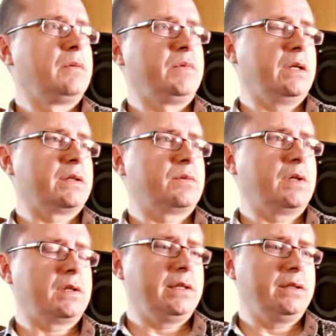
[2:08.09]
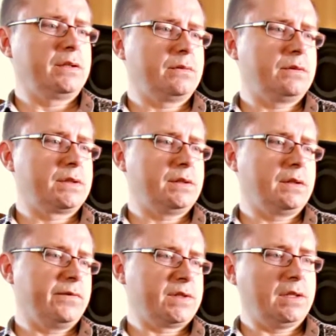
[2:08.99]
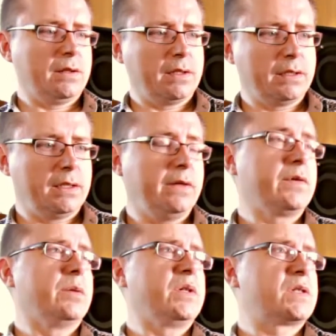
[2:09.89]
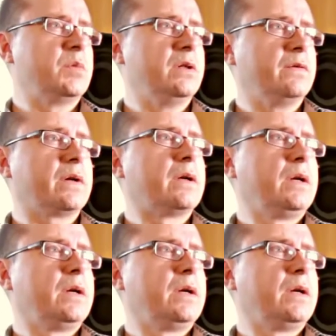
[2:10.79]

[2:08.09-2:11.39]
you know, that's what I'd lean towards. And obviously a Neve can be smoother.